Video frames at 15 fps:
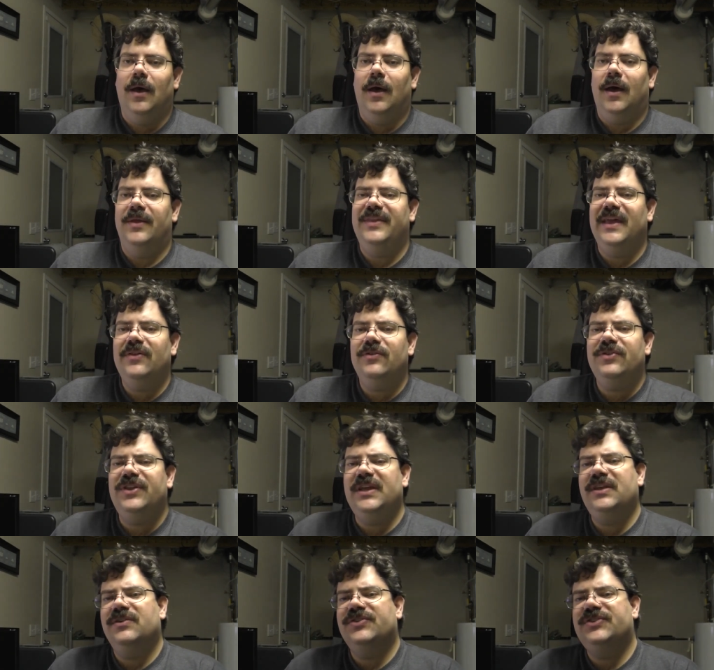Uh, the other
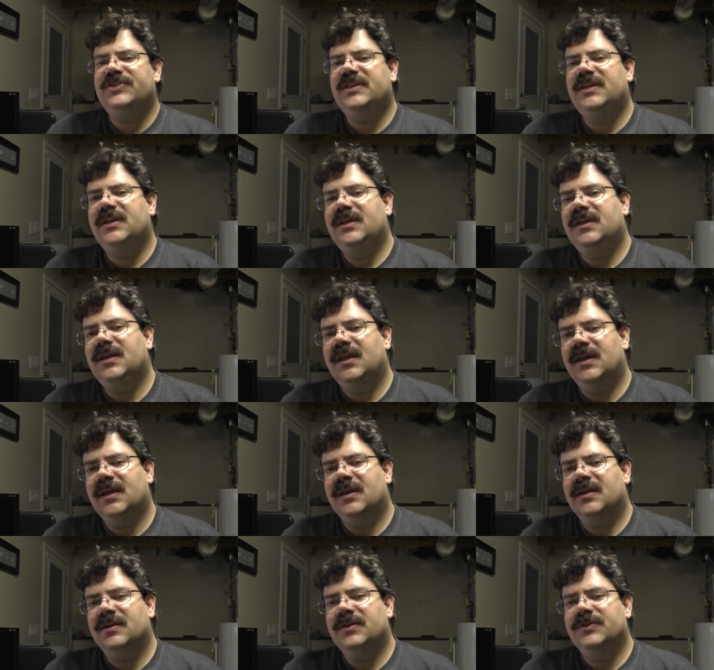thing you'll see
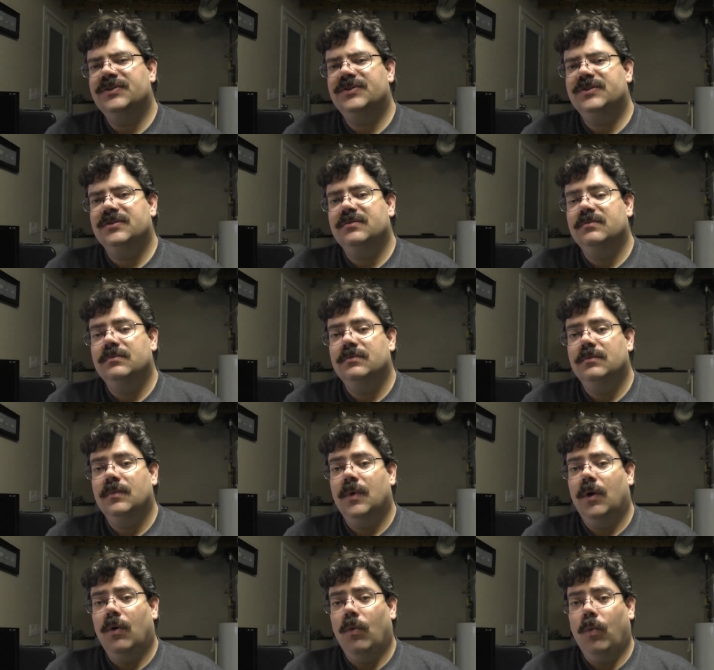is
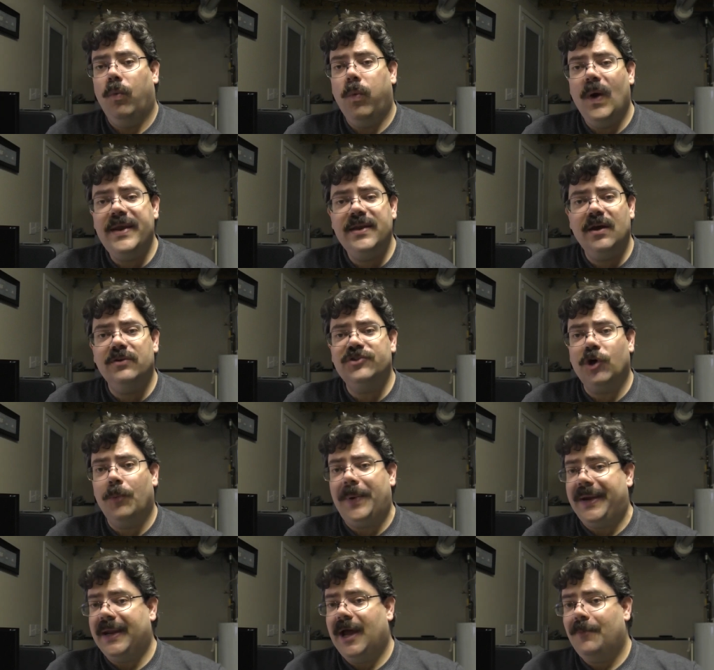windows
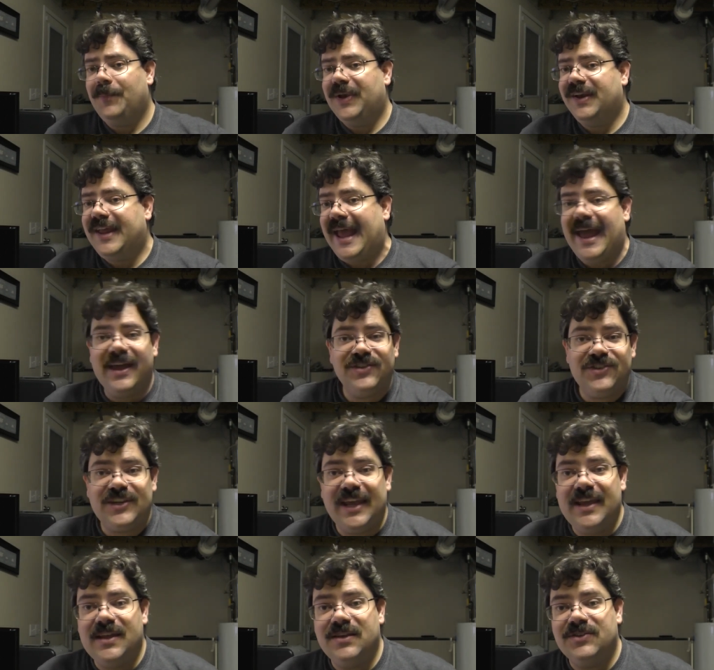opening up in
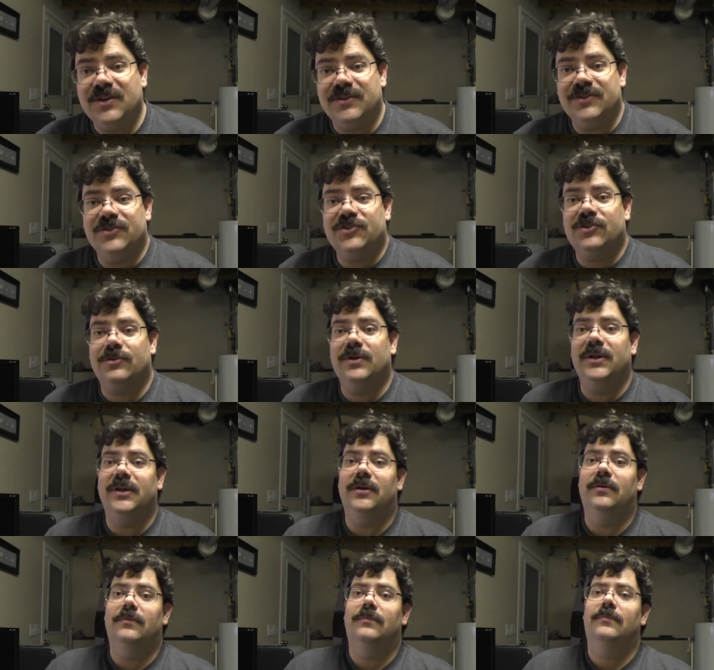cascades on the screen.